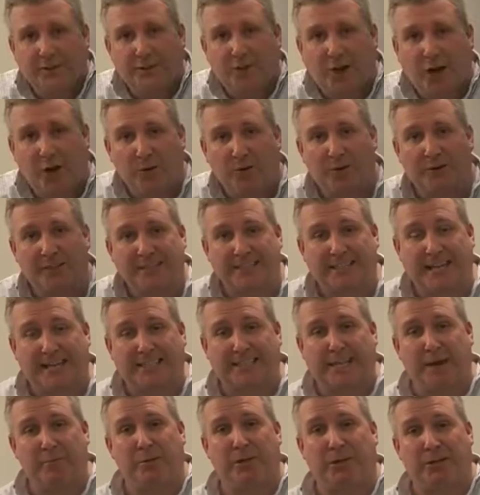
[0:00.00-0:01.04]
So it's that
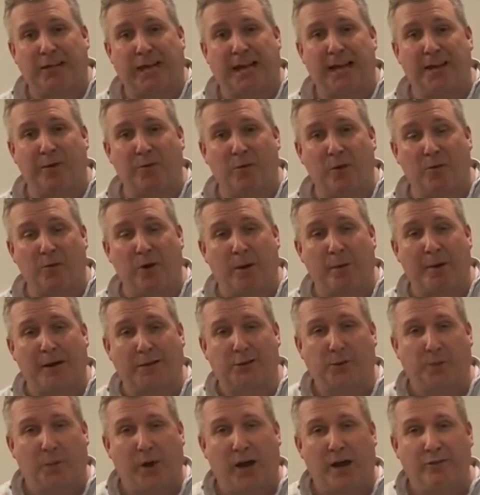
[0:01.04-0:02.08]
time of the day when we're
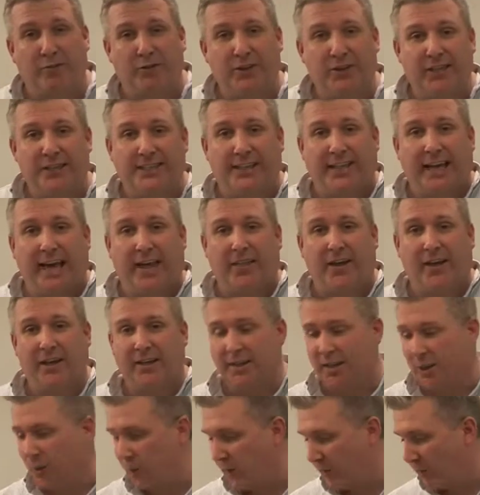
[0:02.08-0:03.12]
about to put everything together.
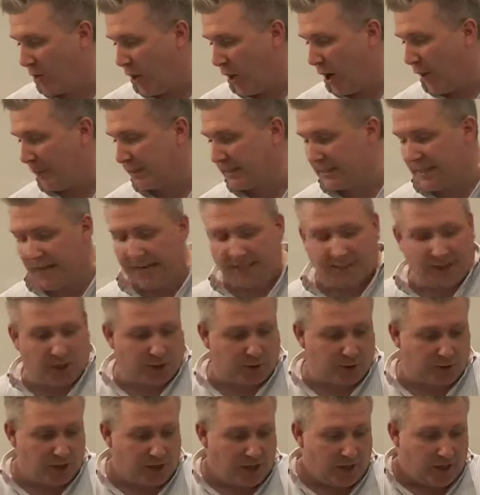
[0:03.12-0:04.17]
We've got our
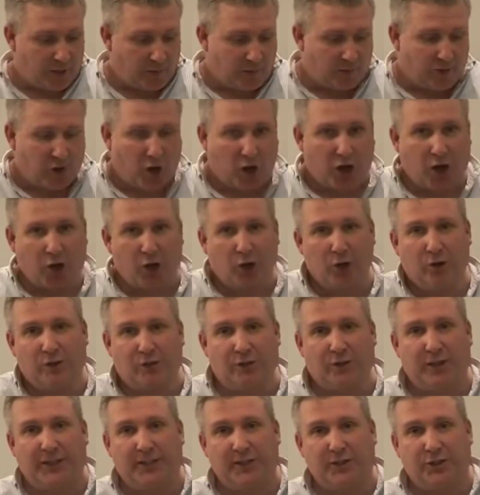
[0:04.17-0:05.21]
potatoes, we've got our
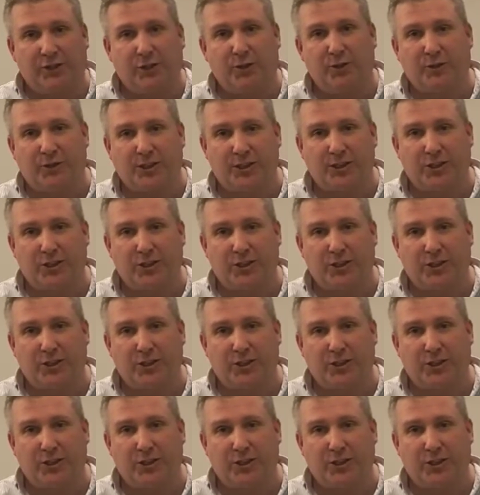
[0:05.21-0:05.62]
lovely juicy